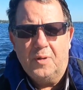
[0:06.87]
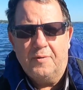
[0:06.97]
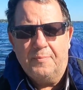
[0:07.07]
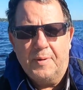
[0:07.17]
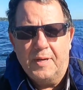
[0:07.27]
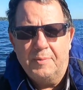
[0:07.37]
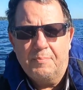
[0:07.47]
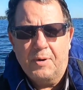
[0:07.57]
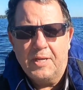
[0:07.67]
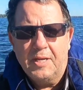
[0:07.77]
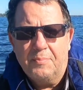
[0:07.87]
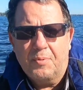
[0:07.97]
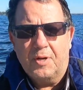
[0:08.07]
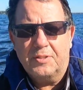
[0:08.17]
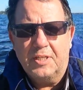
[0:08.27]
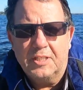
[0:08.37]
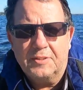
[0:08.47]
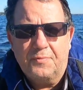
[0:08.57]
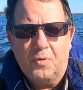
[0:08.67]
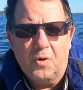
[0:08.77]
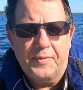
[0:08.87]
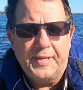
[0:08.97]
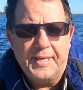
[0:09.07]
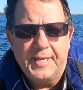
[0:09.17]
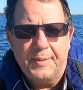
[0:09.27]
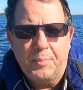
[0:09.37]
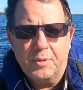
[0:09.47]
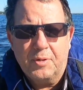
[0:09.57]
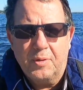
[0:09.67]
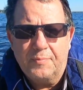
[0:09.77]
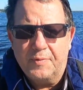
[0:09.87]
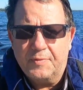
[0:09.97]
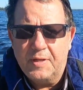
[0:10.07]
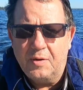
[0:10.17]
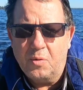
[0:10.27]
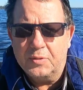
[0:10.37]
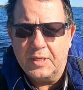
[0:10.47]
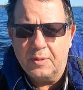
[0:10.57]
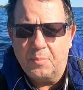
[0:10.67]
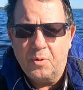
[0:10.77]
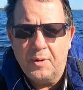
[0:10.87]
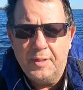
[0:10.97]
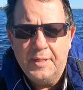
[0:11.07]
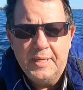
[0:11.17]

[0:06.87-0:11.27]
of my break-in process for the Mercury 15 horse outboard.